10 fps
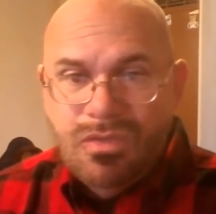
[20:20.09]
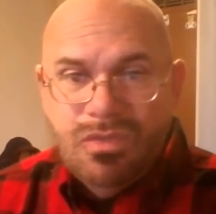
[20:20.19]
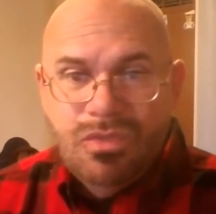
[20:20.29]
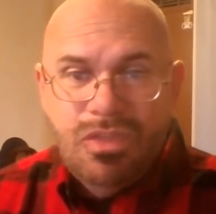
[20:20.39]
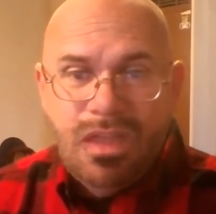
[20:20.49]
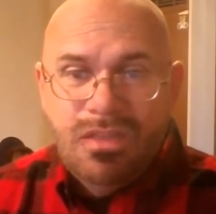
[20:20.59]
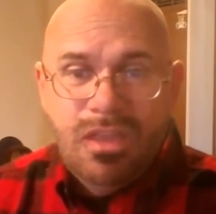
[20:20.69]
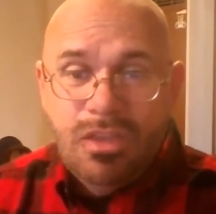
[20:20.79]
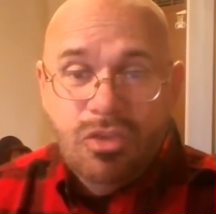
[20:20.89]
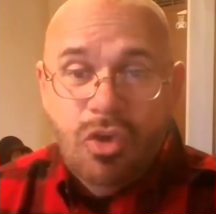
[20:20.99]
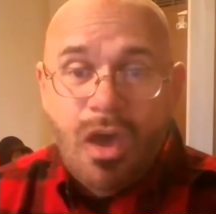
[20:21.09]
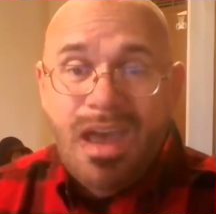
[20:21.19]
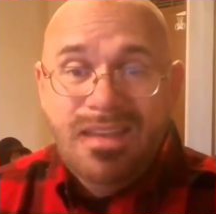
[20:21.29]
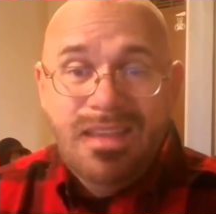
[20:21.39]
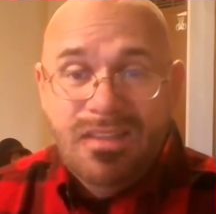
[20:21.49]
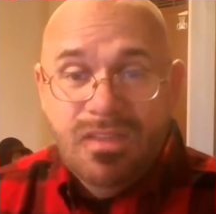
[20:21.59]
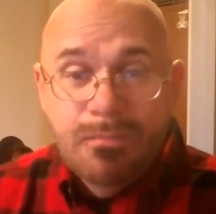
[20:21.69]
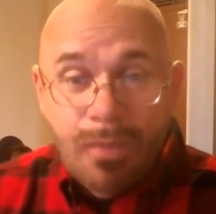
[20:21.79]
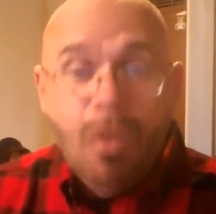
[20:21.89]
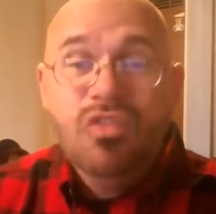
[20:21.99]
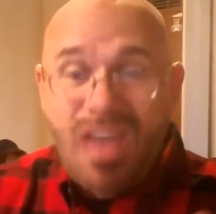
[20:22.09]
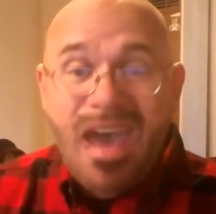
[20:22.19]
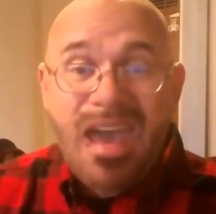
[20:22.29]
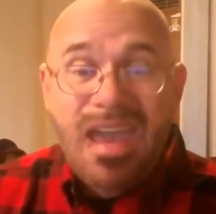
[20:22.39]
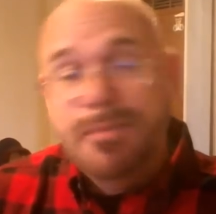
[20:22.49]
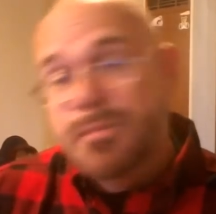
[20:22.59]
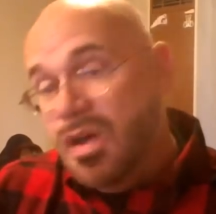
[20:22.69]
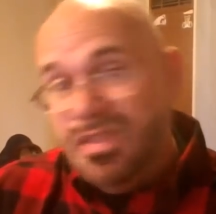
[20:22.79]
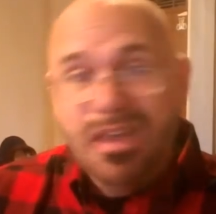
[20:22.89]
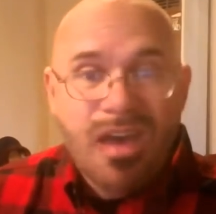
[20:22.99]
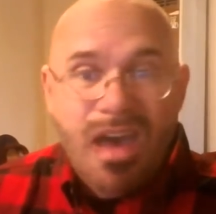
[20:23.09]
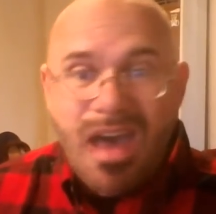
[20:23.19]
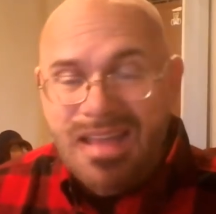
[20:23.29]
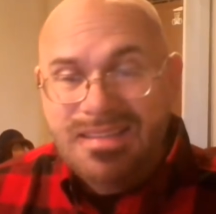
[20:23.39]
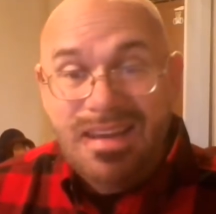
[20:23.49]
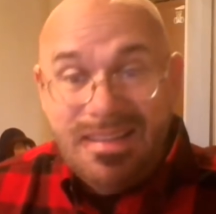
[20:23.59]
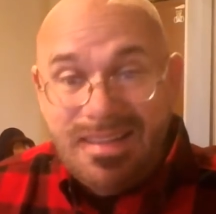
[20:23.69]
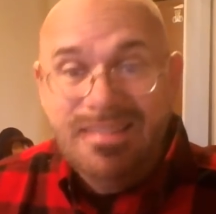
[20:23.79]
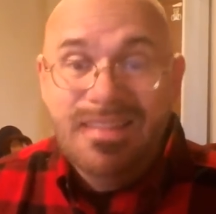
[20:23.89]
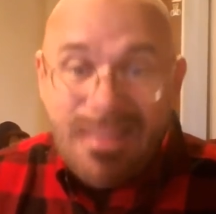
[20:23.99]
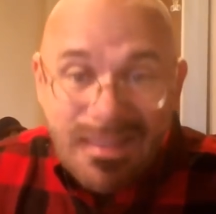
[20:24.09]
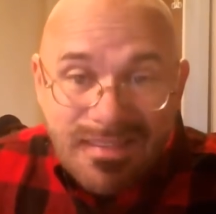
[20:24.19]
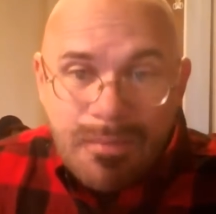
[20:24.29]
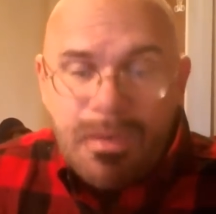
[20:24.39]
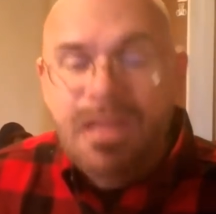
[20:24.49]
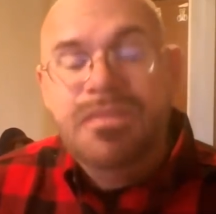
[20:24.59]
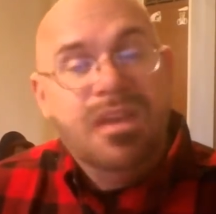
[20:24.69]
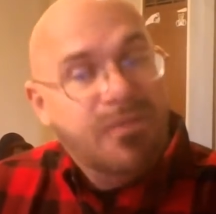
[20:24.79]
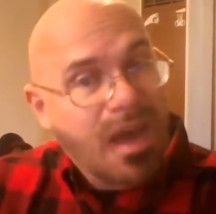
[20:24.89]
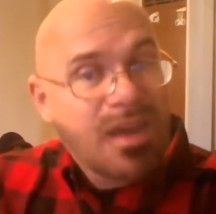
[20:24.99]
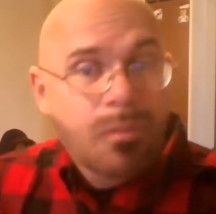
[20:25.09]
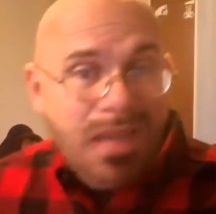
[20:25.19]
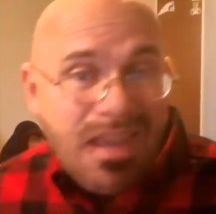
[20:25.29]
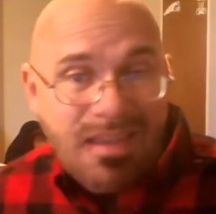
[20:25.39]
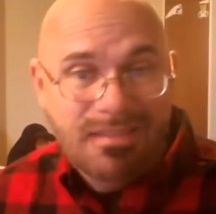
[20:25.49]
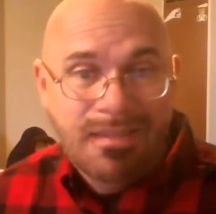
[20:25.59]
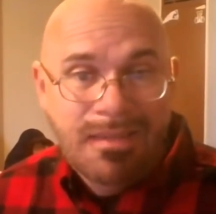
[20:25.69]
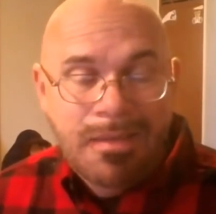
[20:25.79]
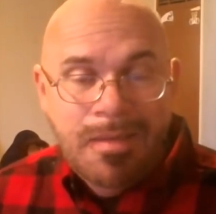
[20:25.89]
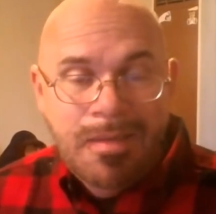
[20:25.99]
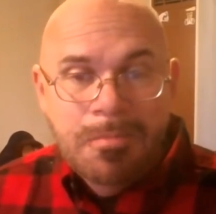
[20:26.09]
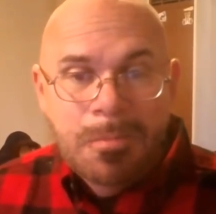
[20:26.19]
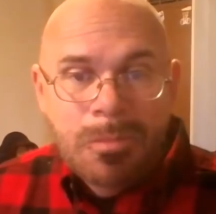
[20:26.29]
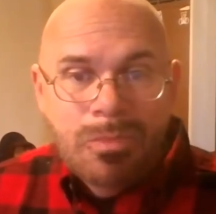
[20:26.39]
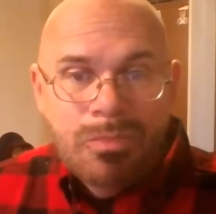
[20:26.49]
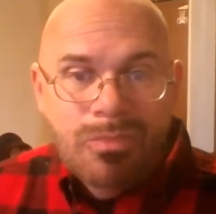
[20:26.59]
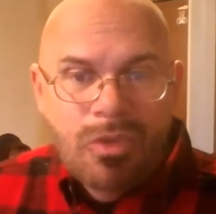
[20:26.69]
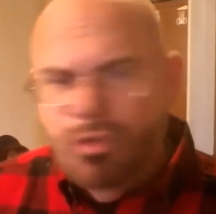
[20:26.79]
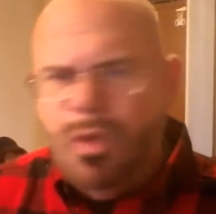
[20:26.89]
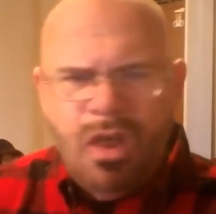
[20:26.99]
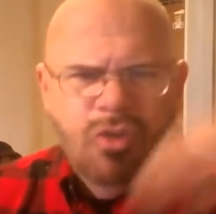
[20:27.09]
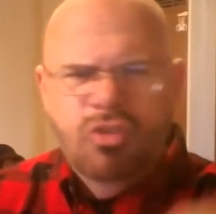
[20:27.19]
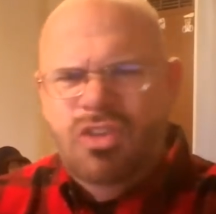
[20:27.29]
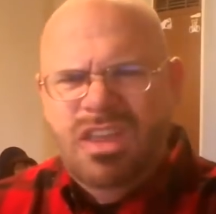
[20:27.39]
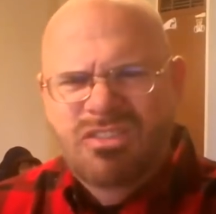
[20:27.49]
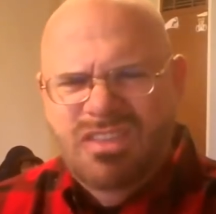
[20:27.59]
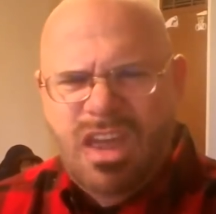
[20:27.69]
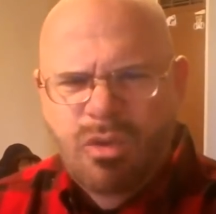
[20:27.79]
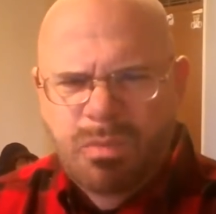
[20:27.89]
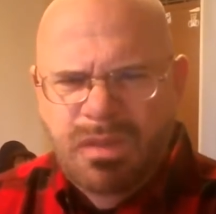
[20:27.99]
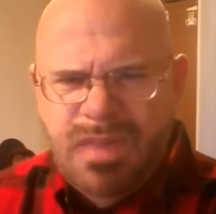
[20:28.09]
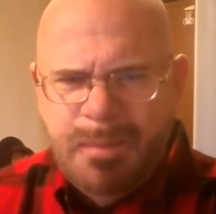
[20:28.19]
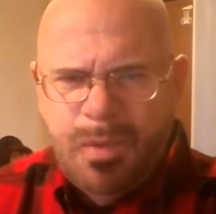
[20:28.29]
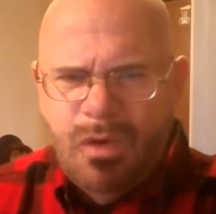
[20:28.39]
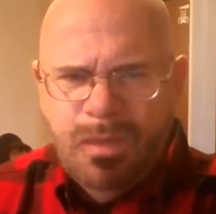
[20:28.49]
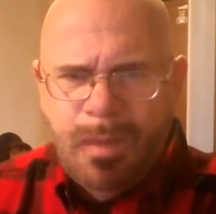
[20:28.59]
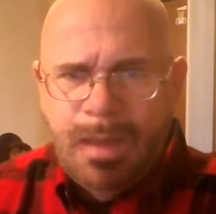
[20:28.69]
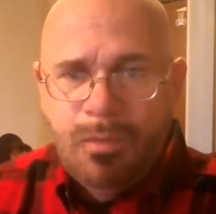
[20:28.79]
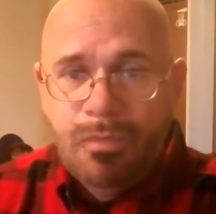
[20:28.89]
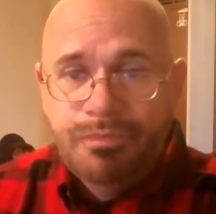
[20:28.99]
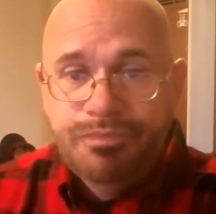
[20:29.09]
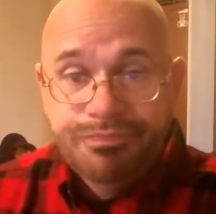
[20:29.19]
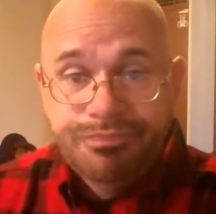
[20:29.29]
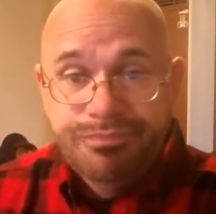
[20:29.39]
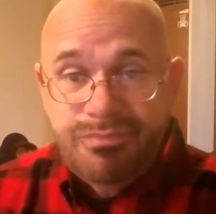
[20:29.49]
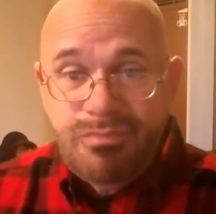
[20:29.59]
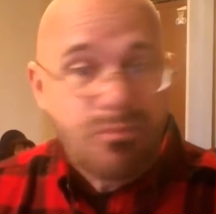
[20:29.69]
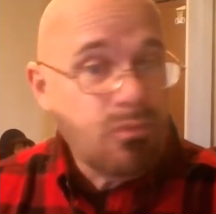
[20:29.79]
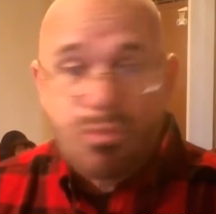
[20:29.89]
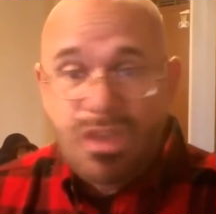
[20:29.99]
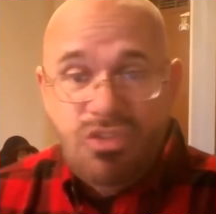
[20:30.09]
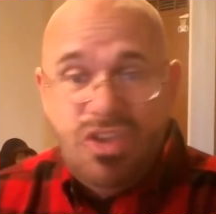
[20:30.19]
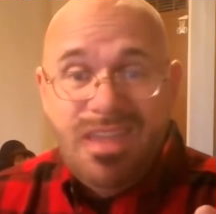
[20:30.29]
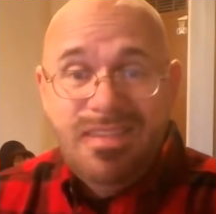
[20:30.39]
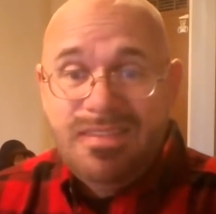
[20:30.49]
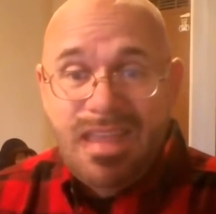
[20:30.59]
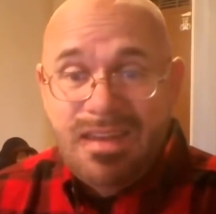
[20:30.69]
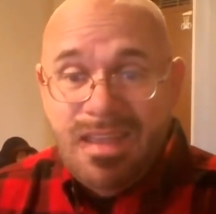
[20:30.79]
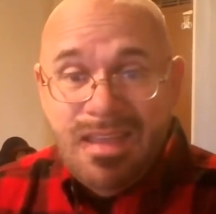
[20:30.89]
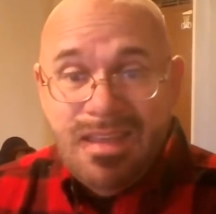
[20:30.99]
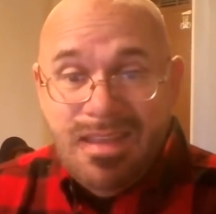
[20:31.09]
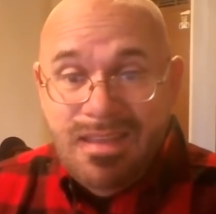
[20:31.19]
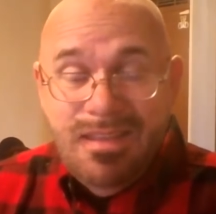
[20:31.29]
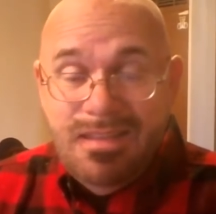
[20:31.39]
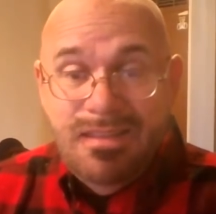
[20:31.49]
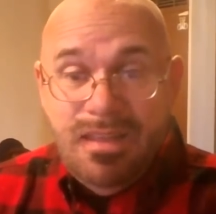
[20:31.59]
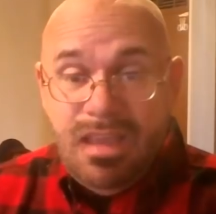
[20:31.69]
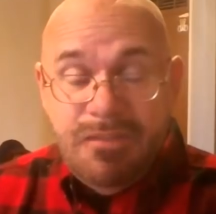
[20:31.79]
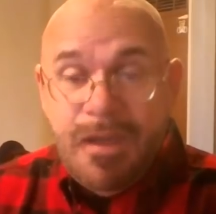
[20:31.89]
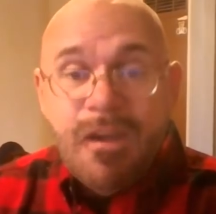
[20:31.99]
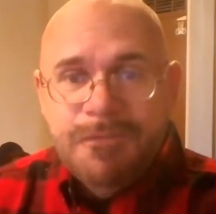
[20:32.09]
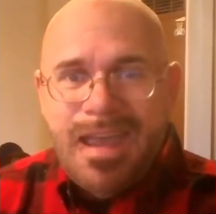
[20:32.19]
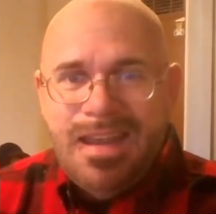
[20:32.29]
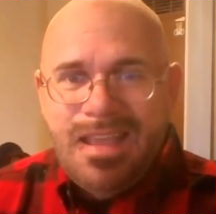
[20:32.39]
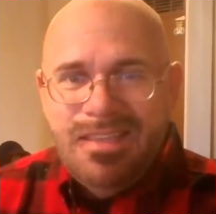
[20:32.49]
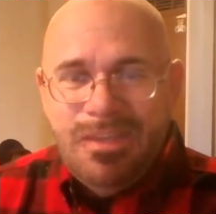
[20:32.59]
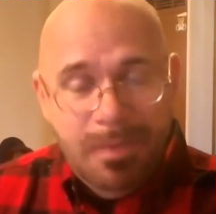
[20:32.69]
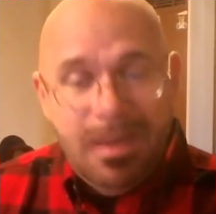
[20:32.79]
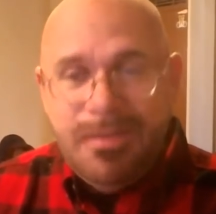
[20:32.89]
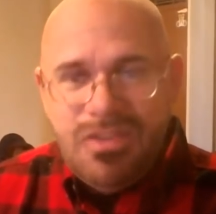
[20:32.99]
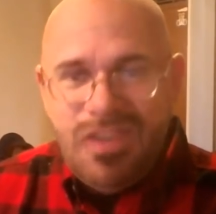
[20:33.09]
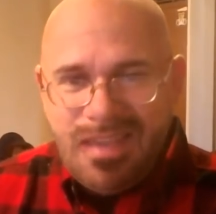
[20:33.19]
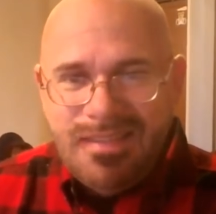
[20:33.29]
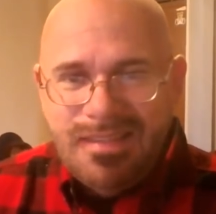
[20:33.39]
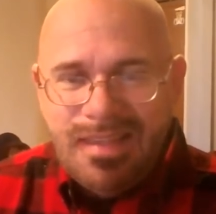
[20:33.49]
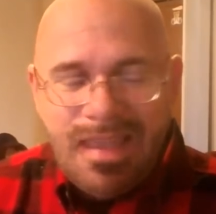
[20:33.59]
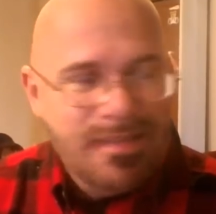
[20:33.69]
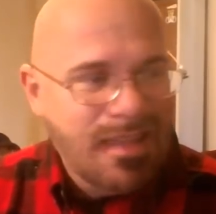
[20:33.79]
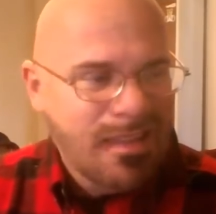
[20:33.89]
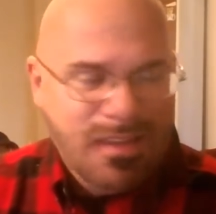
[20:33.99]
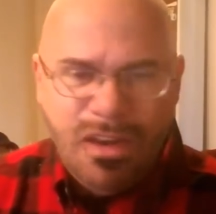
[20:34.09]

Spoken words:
that God is the most high among the gods, and he sits in the assembly of the divine beings. You go, well, I don't believe that part of the Bible. Jesus said, he verified it. You believe in Jesus? He says,